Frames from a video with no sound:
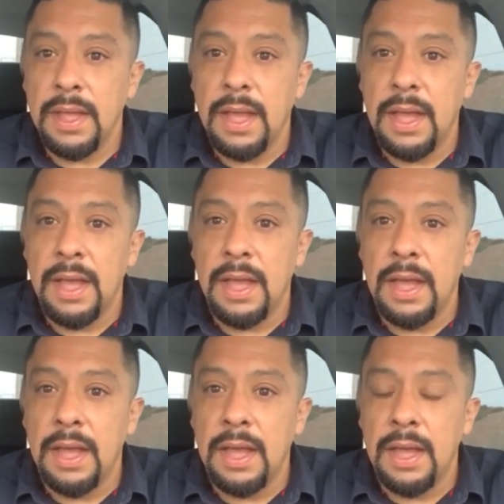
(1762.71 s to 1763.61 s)

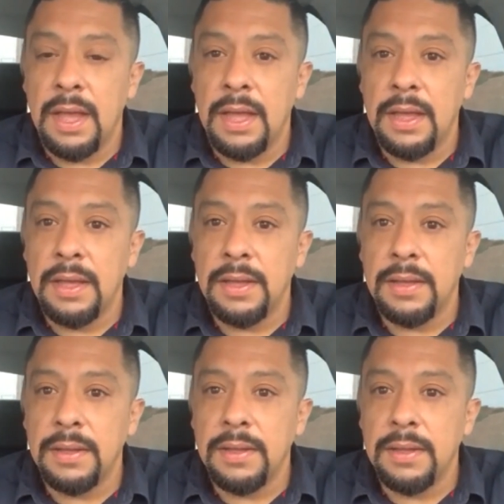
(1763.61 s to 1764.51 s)

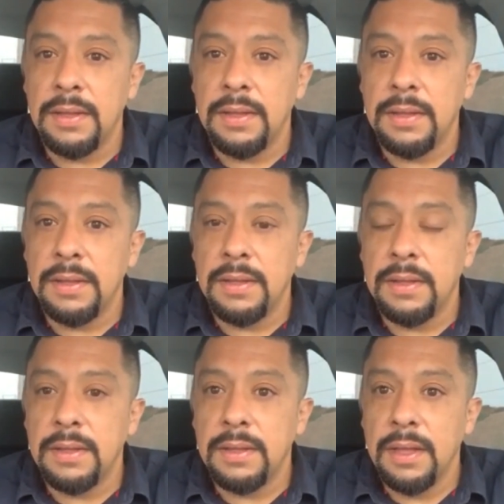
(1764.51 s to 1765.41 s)

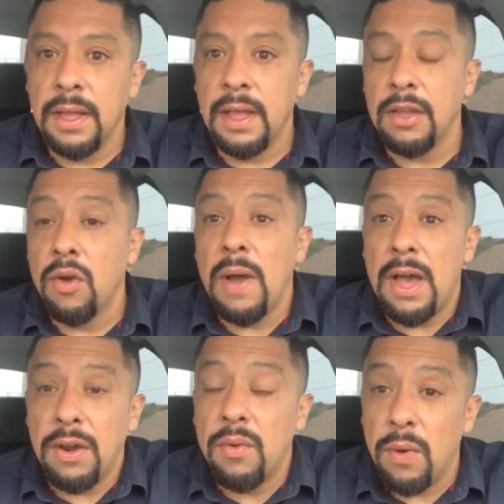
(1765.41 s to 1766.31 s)

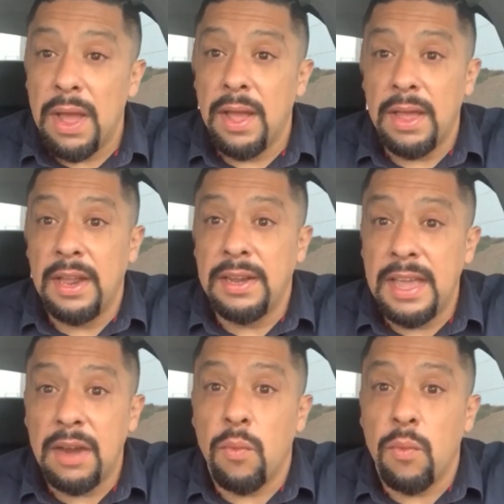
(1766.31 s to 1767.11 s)
and